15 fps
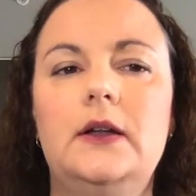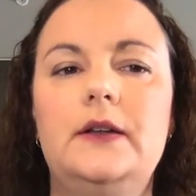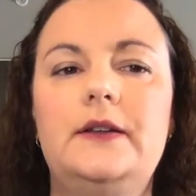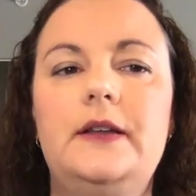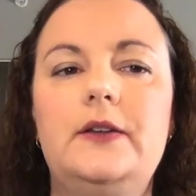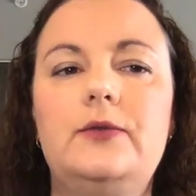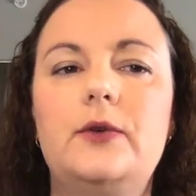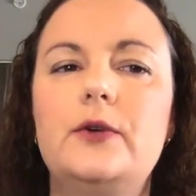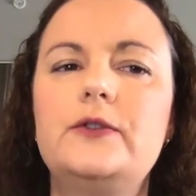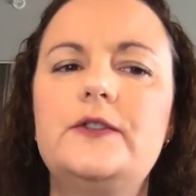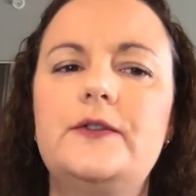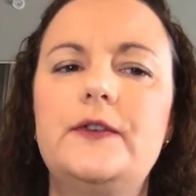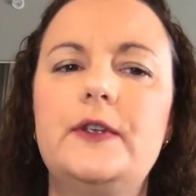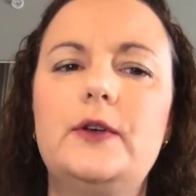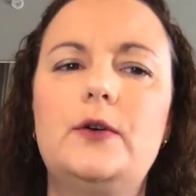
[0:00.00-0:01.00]
Did Rose
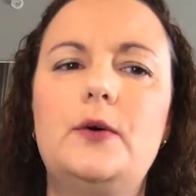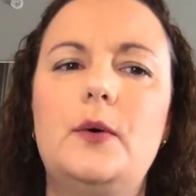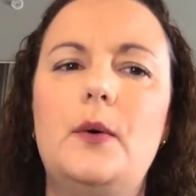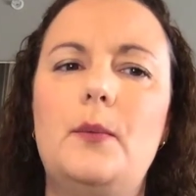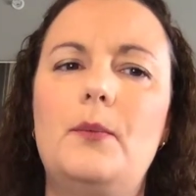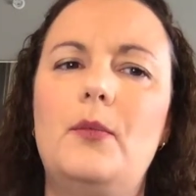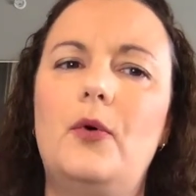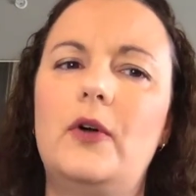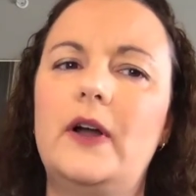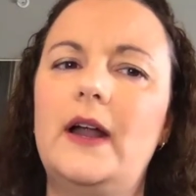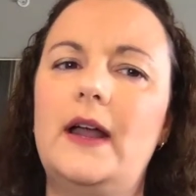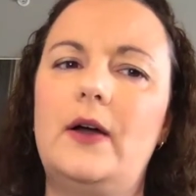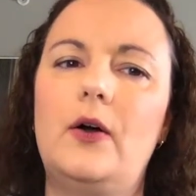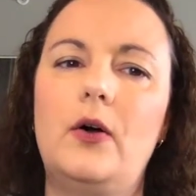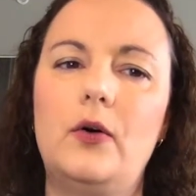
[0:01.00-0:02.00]
feel more at
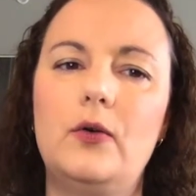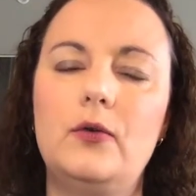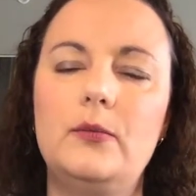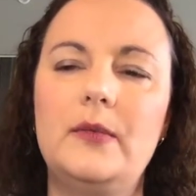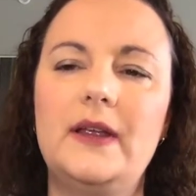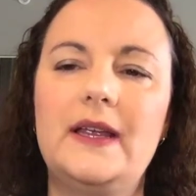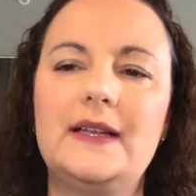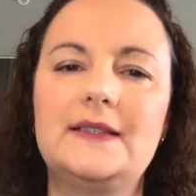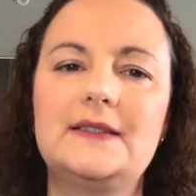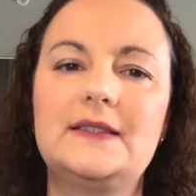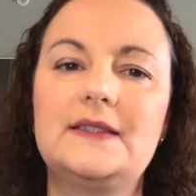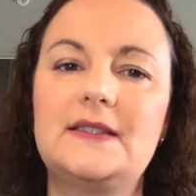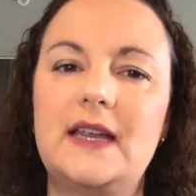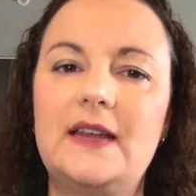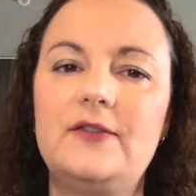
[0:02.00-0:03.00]
home and
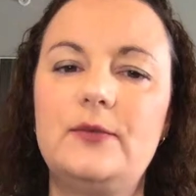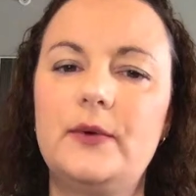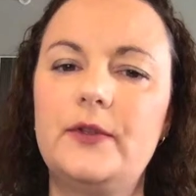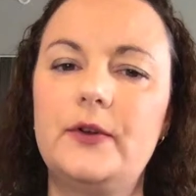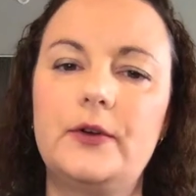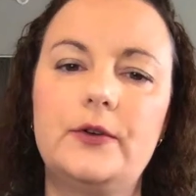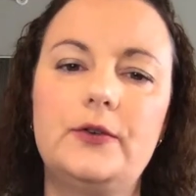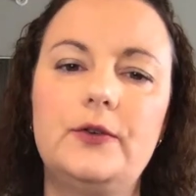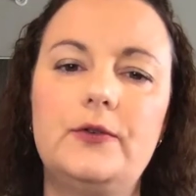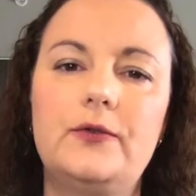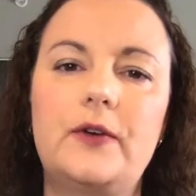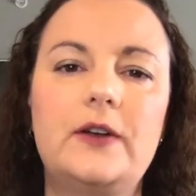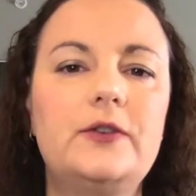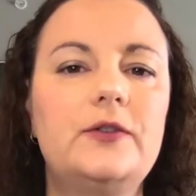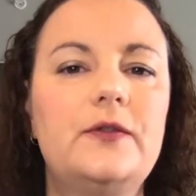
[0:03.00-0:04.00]
safe with her new
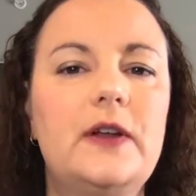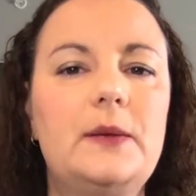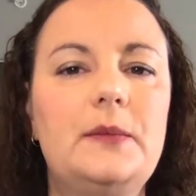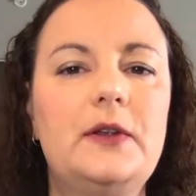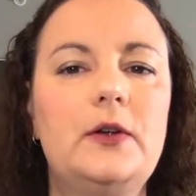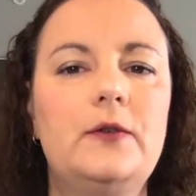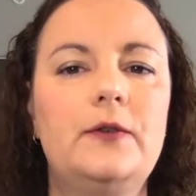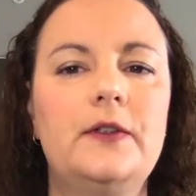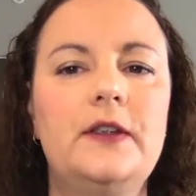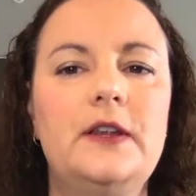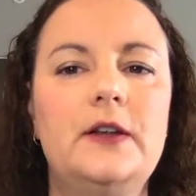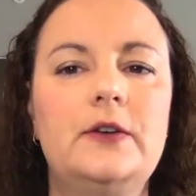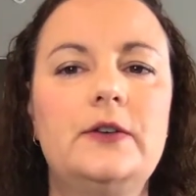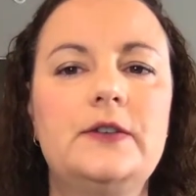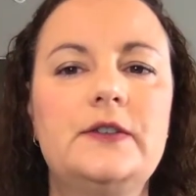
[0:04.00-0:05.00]
French family over the
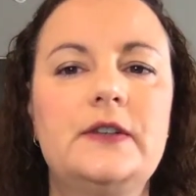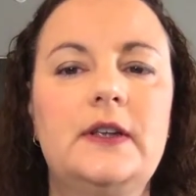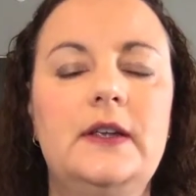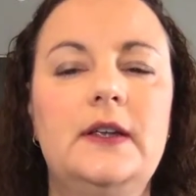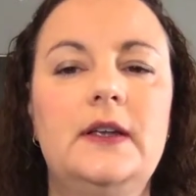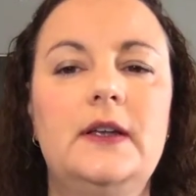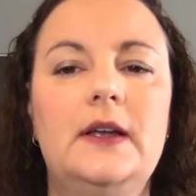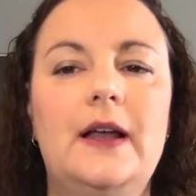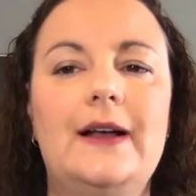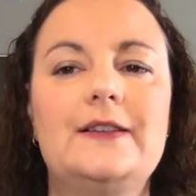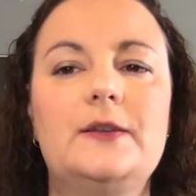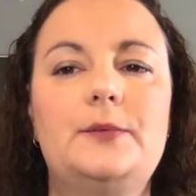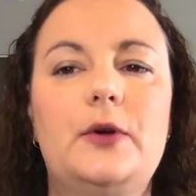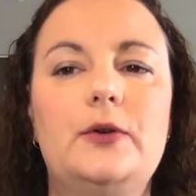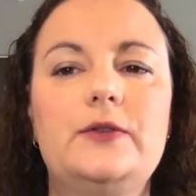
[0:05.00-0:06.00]
years, as
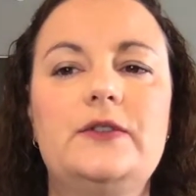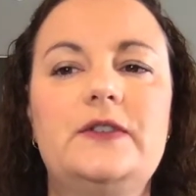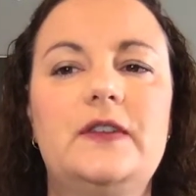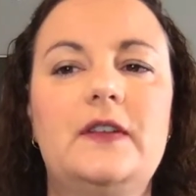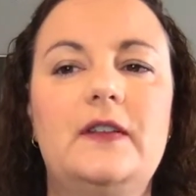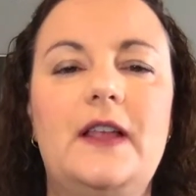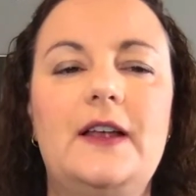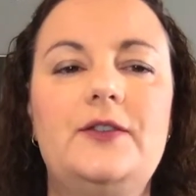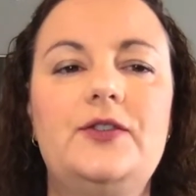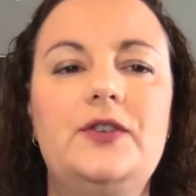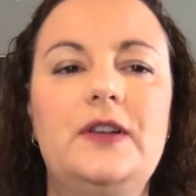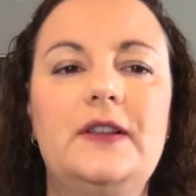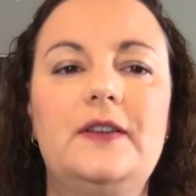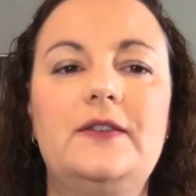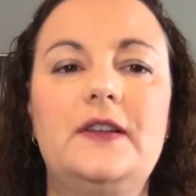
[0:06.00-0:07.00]
opposed to the life she
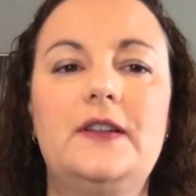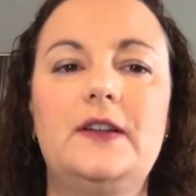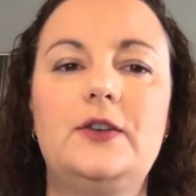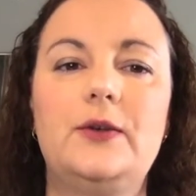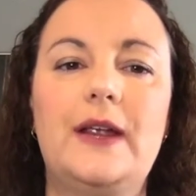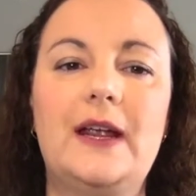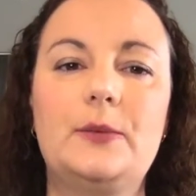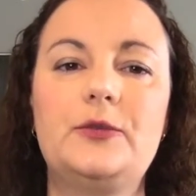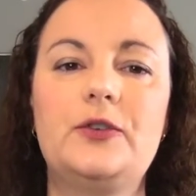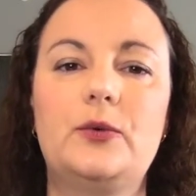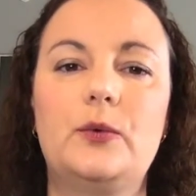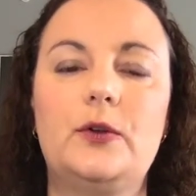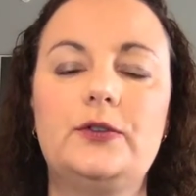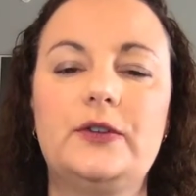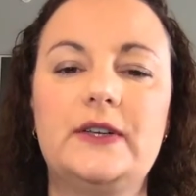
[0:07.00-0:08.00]
lived in the New Hampshire
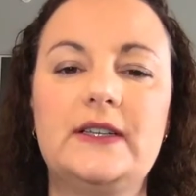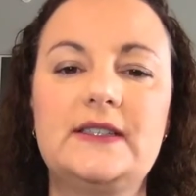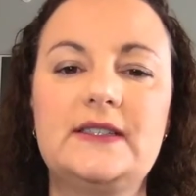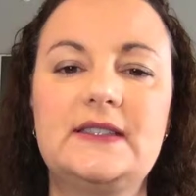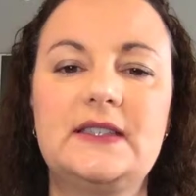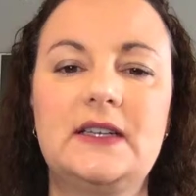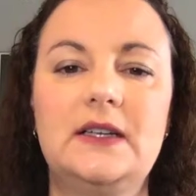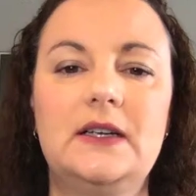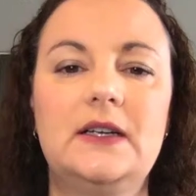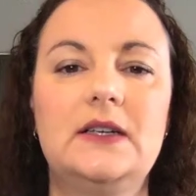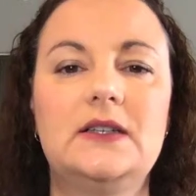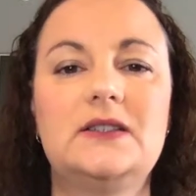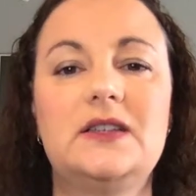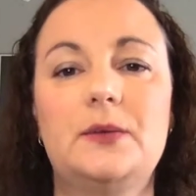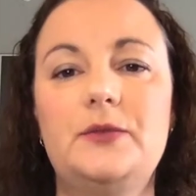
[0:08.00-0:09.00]
wilderness,
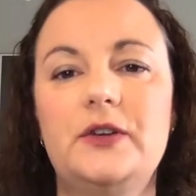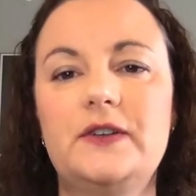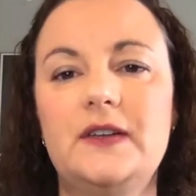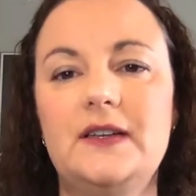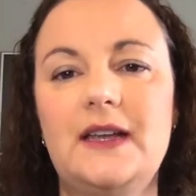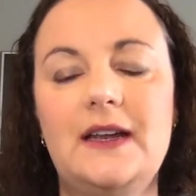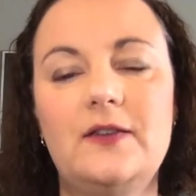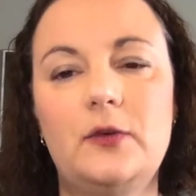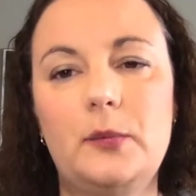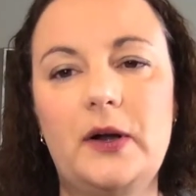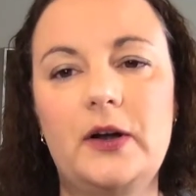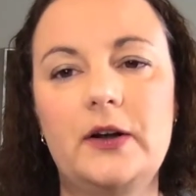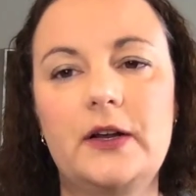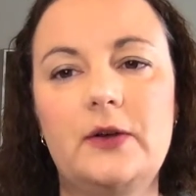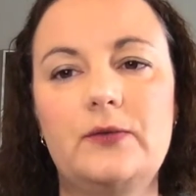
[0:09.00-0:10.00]
subject to Native
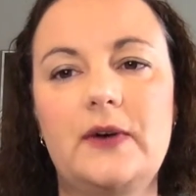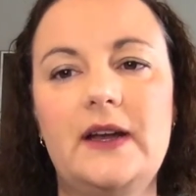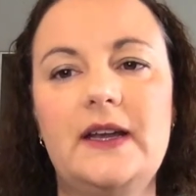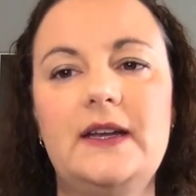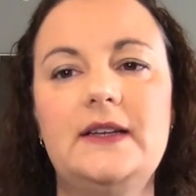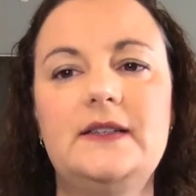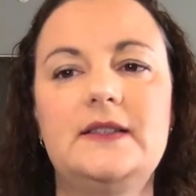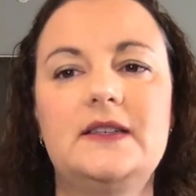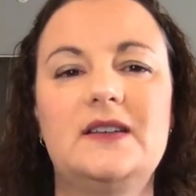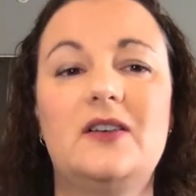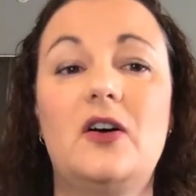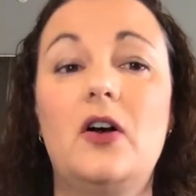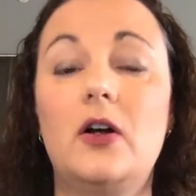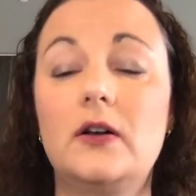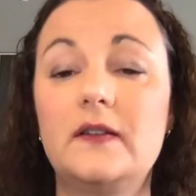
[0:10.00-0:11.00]
American raids and a
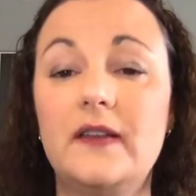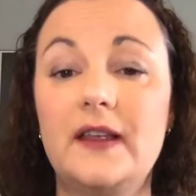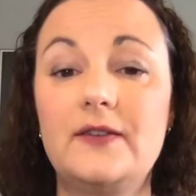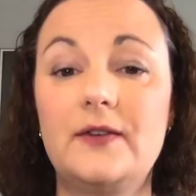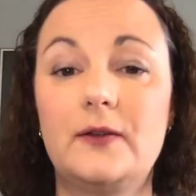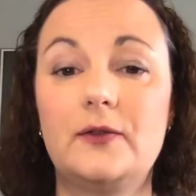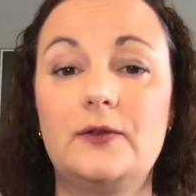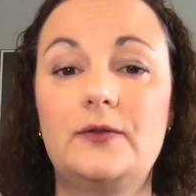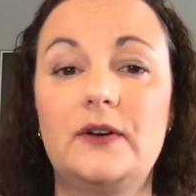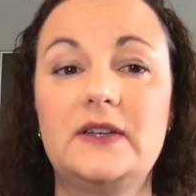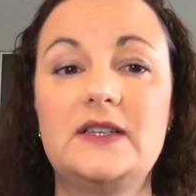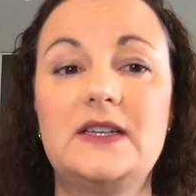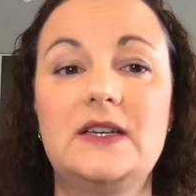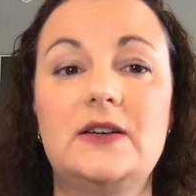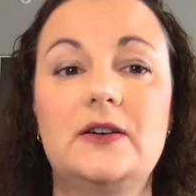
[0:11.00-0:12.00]
hard life on the
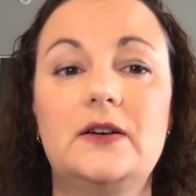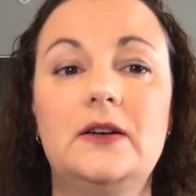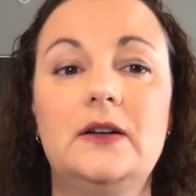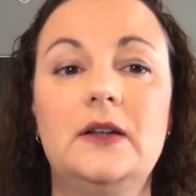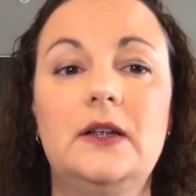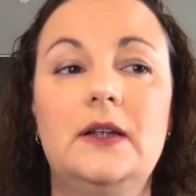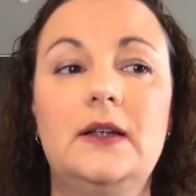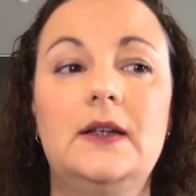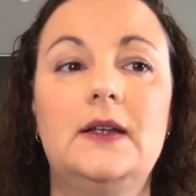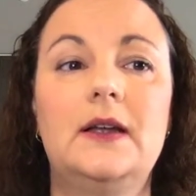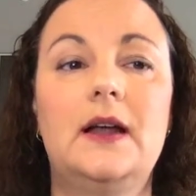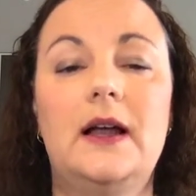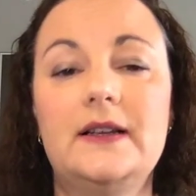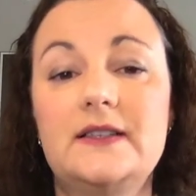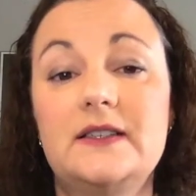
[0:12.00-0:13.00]
frontier?
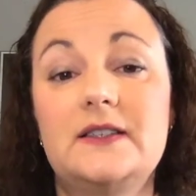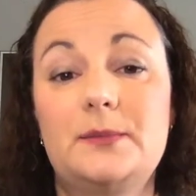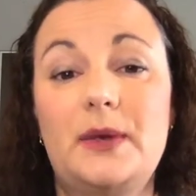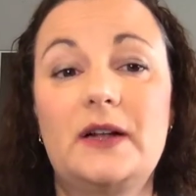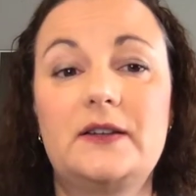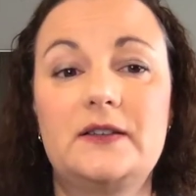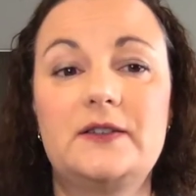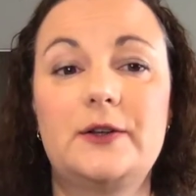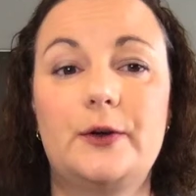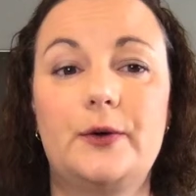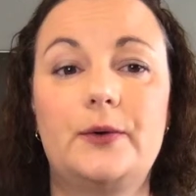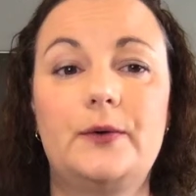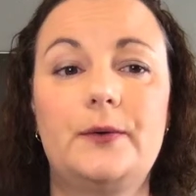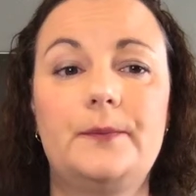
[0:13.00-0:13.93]
I suspect so.